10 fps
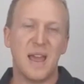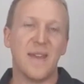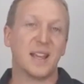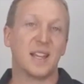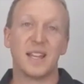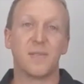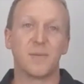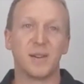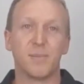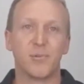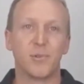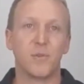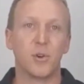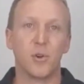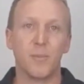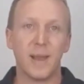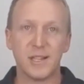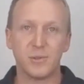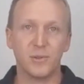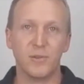and that can even improve your
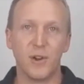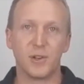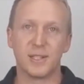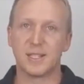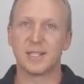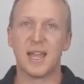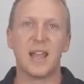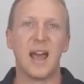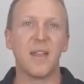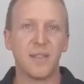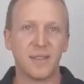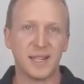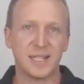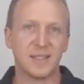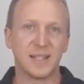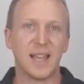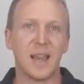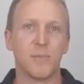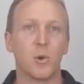mental focus and other things in the game,